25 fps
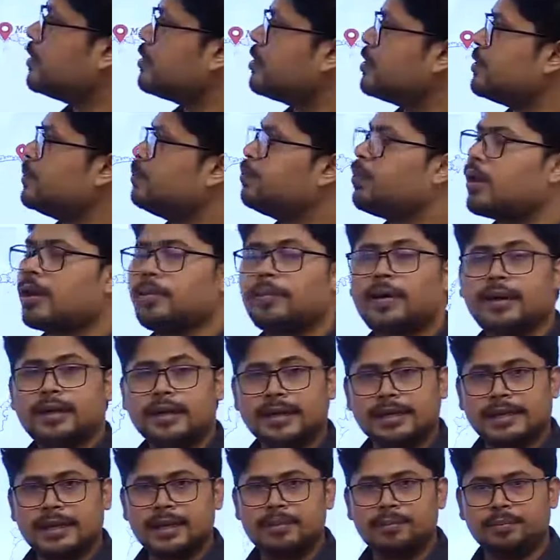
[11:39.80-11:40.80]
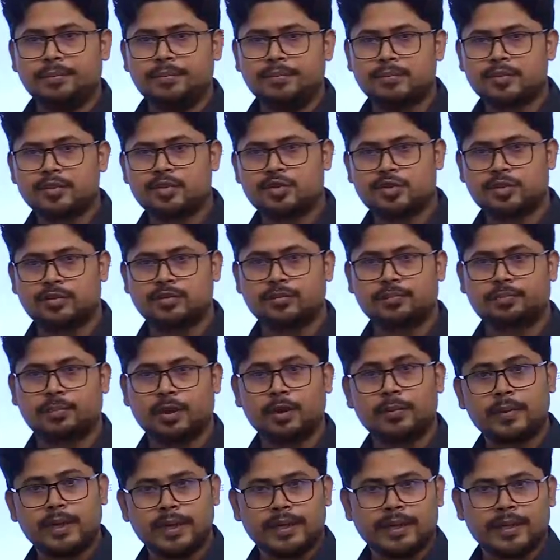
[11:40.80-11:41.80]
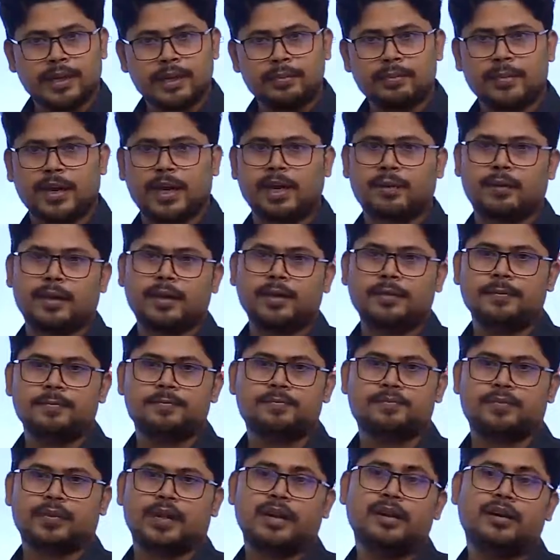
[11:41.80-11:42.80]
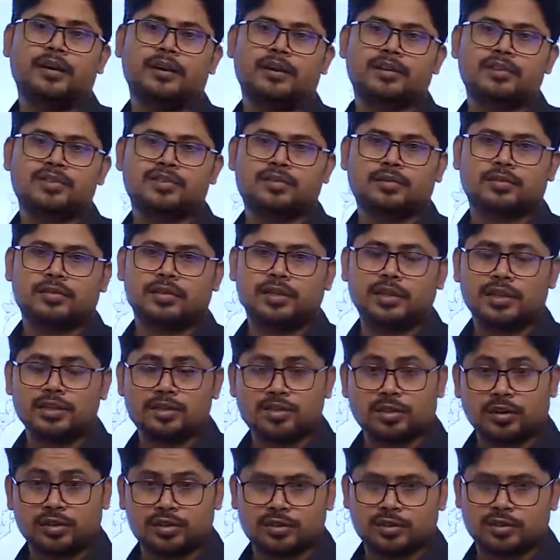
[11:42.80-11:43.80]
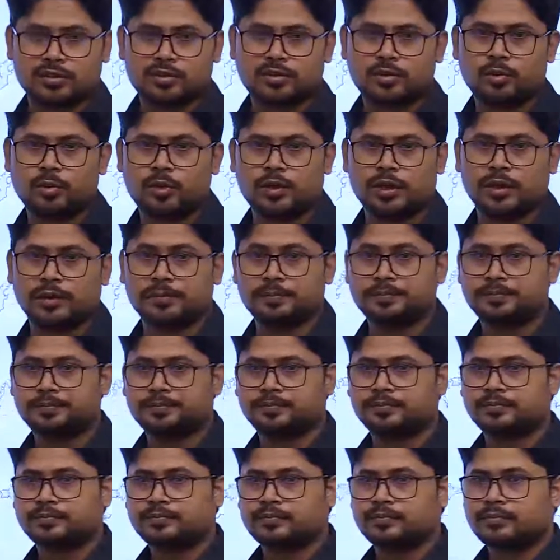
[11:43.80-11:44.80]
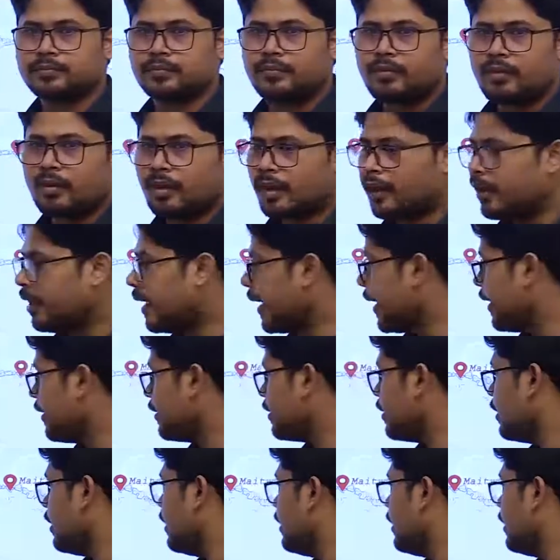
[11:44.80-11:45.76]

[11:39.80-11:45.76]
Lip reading: is permanently manned by Indians researchers. Okay. And